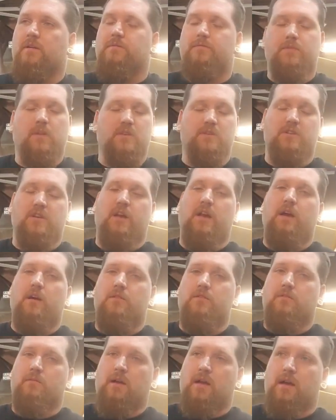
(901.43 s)
up flushing out
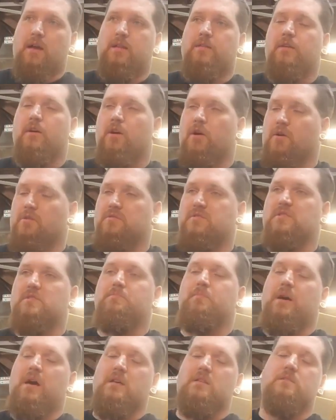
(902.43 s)
the hoses,
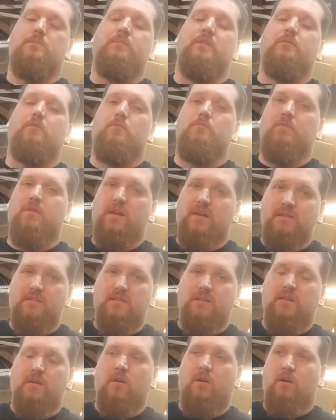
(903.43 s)
possibly
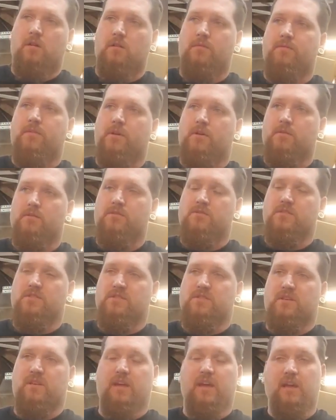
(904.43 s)
replacing all of those
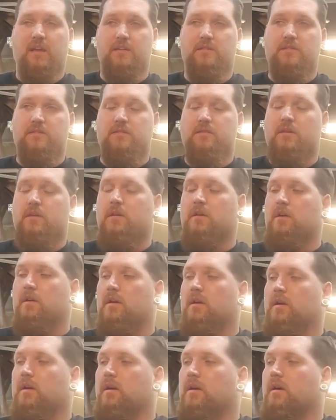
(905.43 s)
just in case,
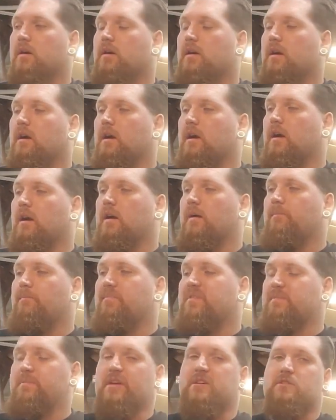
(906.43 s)

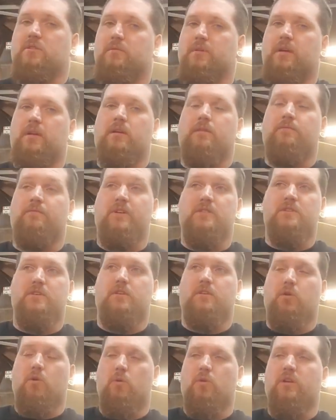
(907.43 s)
to make sure we're getting efficient
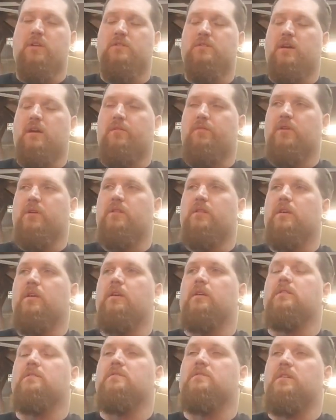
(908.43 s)
cooling to
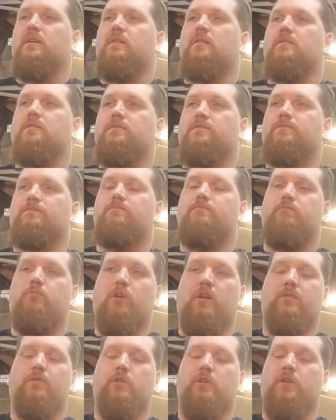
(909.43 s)
everything instead of
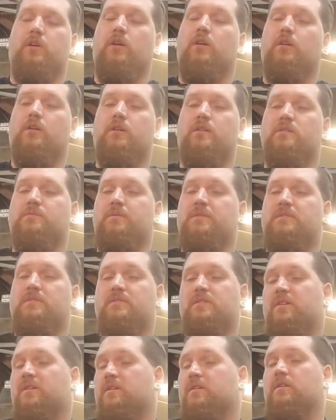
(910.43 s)
whatever gunk has been
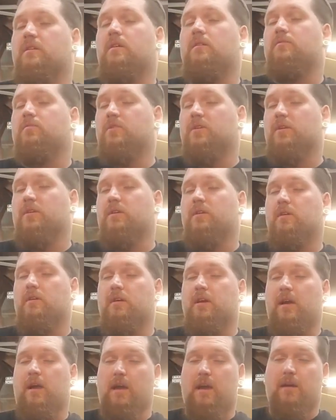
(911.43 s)
sitting in there for a year and
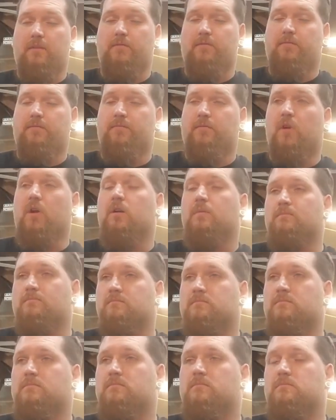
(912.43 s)
a half from
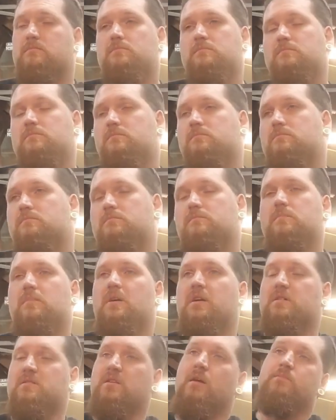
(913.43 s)

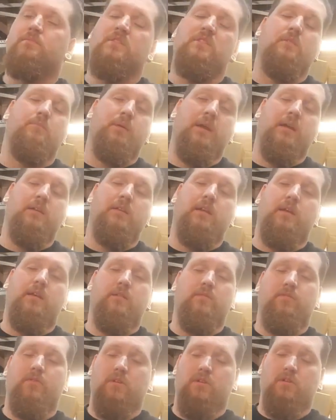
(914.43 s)
attempting to band-aid
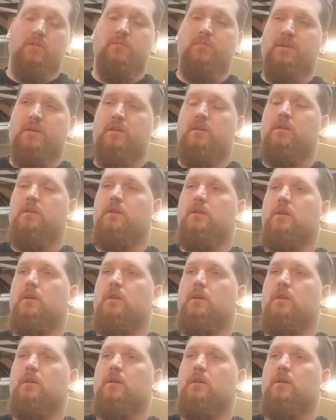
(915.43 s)
it for a little bit.